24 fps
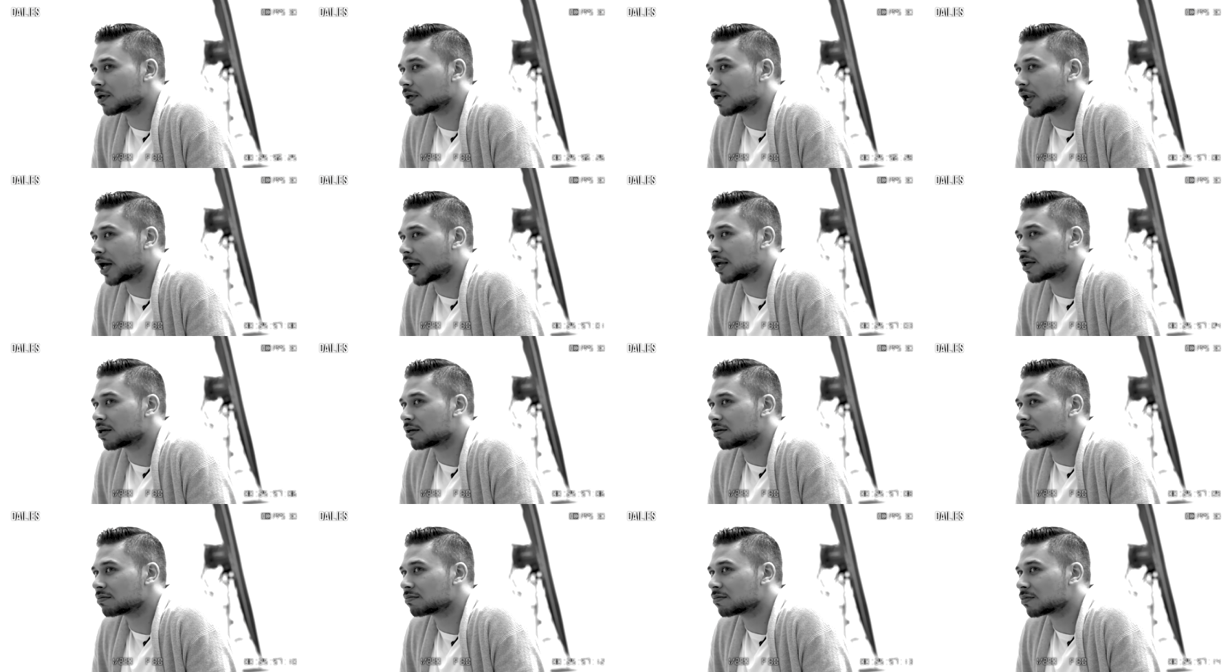
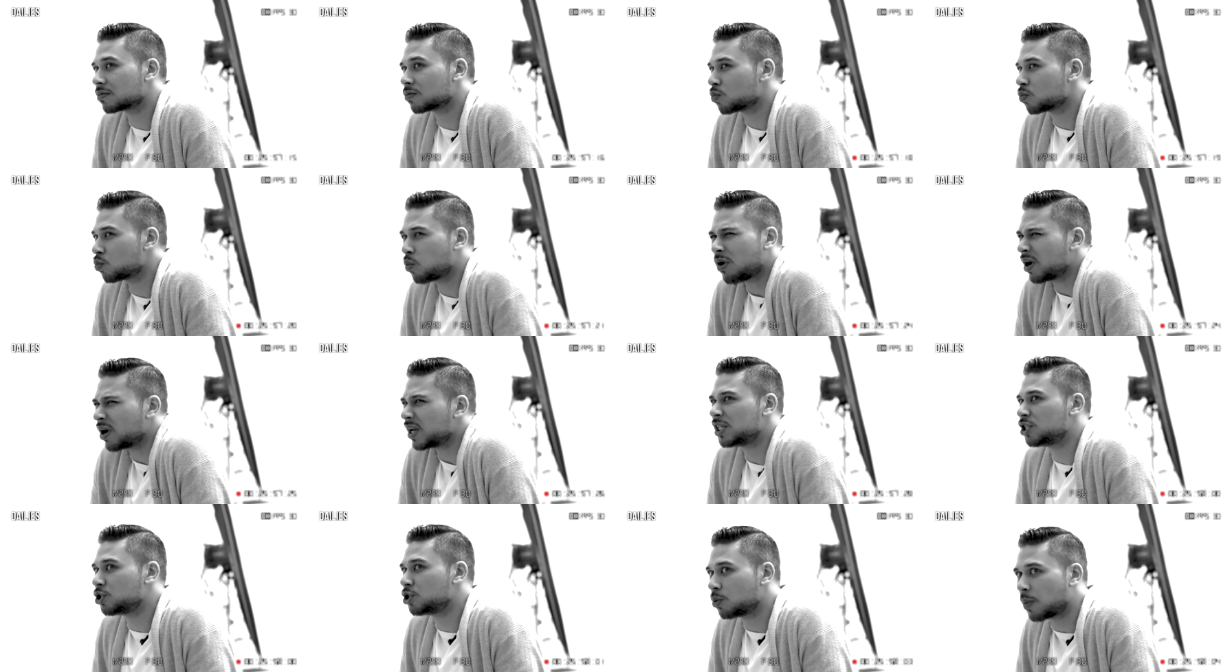Like,
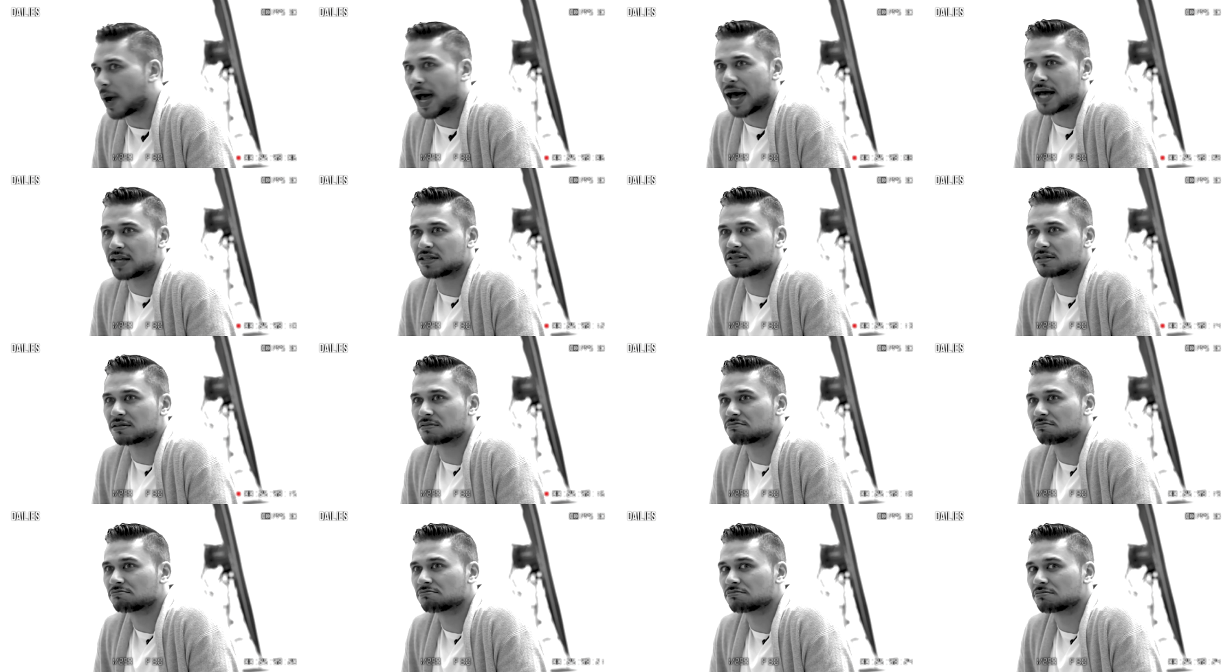what is you at?
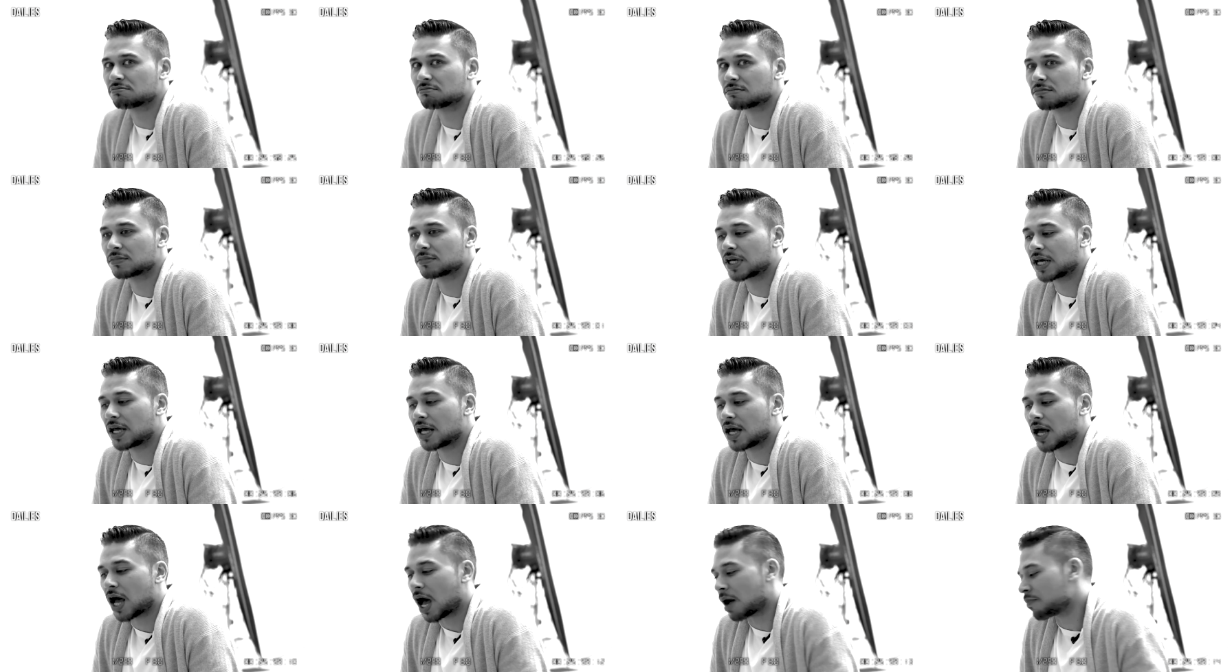
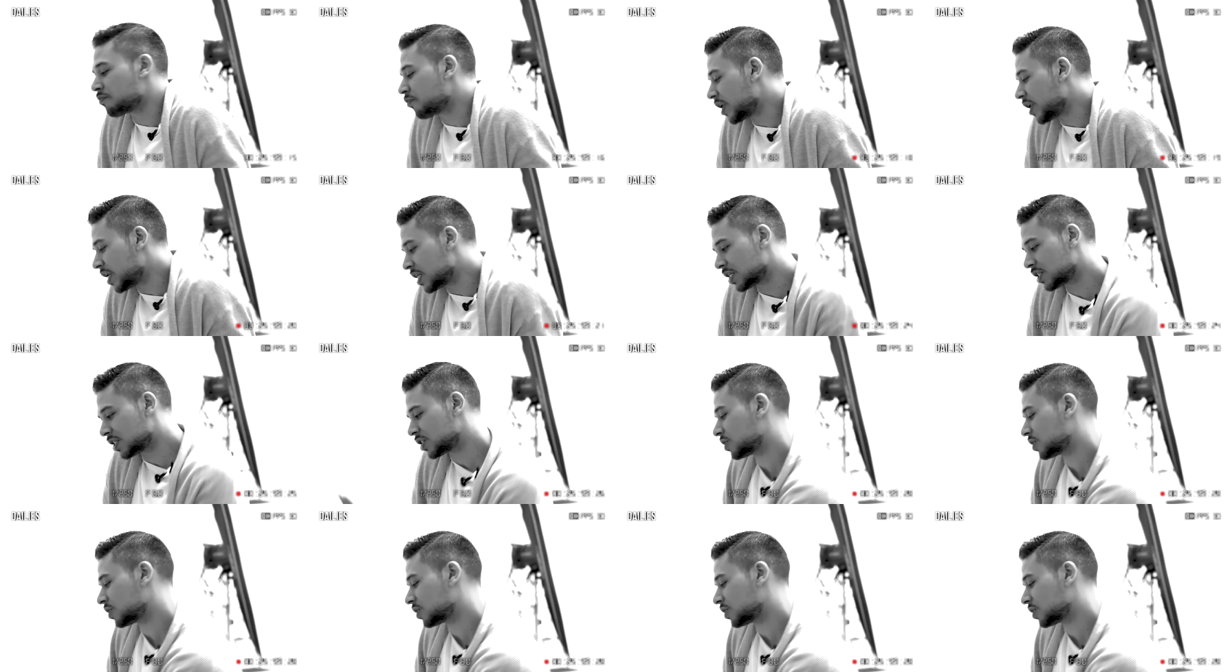I'm reading the